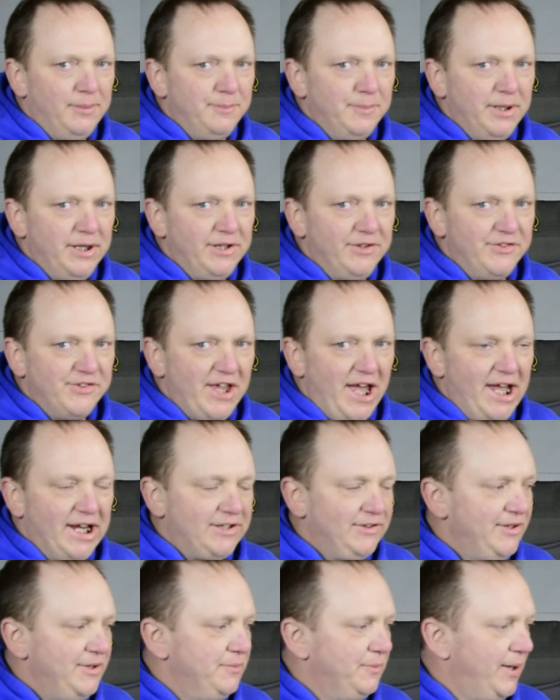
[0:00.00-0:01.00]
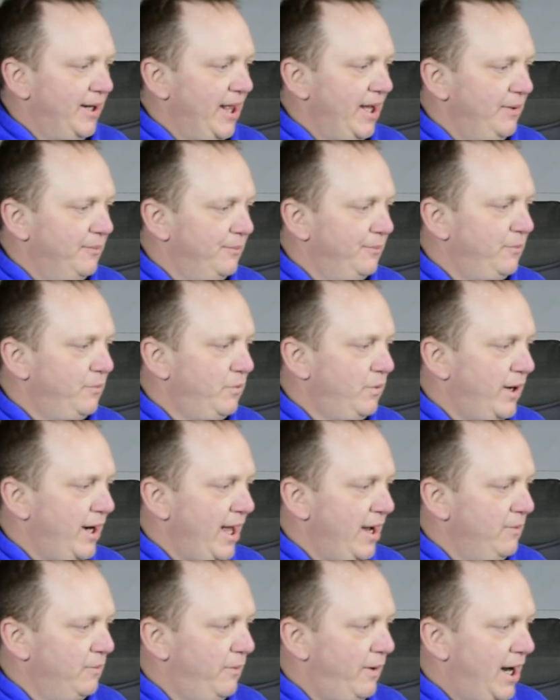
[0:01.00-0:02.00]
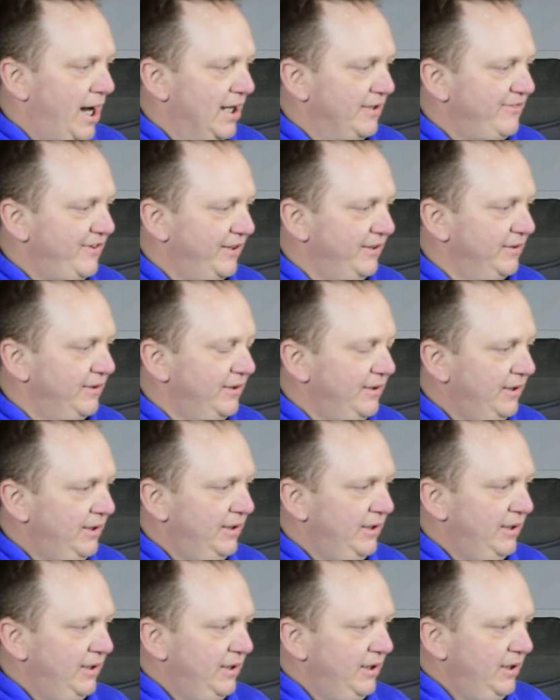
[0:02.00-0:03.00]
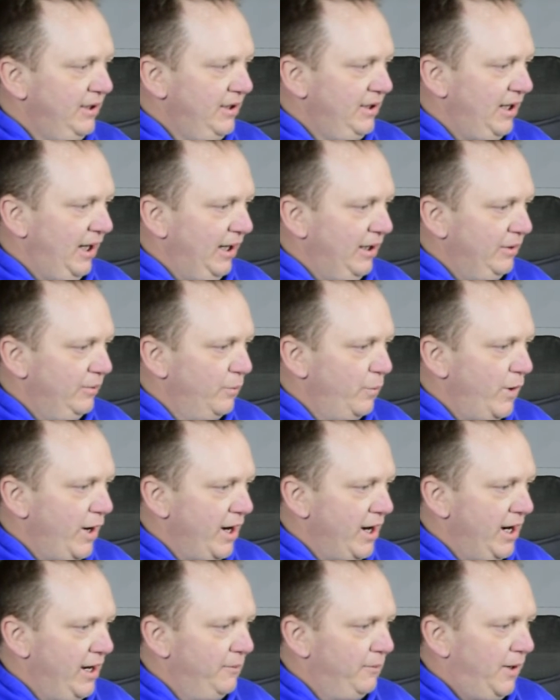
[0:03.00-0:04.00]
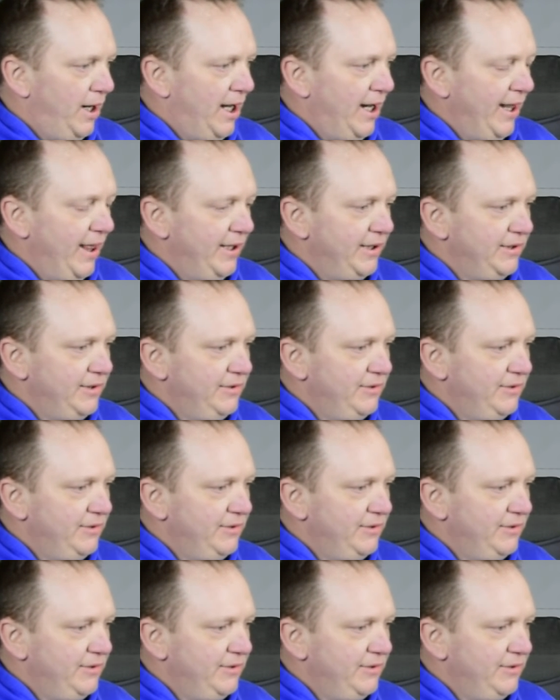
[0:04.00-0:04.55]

exactly what I want and where I want it.